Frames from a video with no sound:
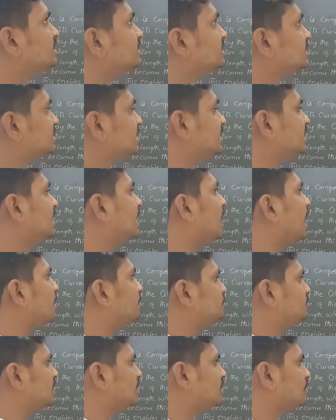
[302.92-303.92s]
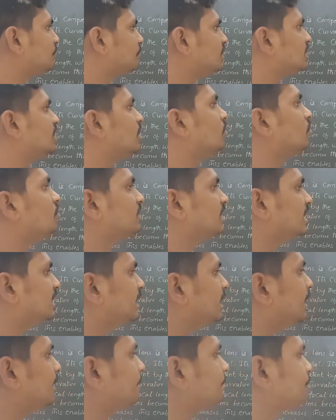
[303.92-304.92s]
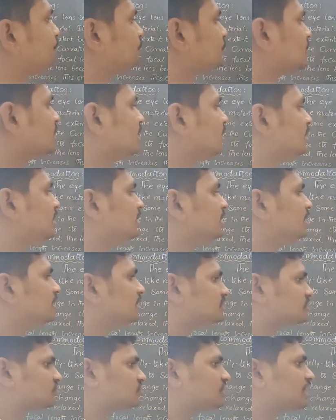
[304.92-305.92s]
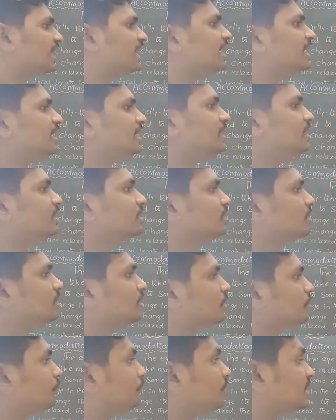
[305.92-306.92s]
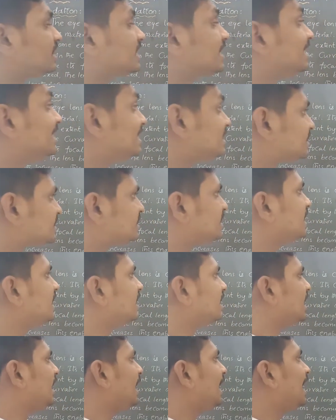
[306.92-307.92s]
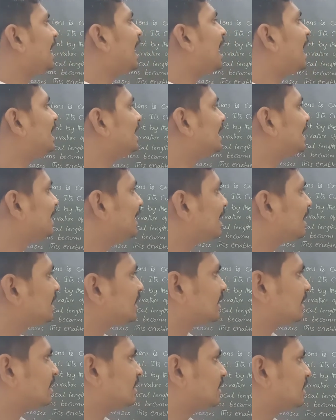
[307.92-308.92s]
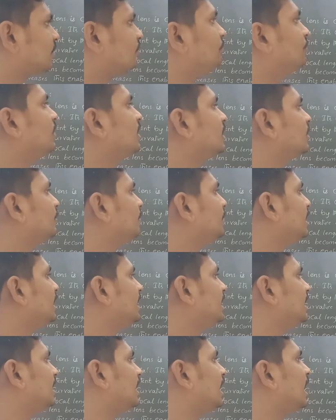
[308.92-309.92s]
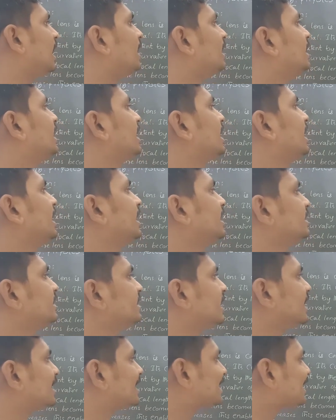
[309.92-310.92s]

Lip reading: see the object without any strain, with distinctly and comfortably, and again the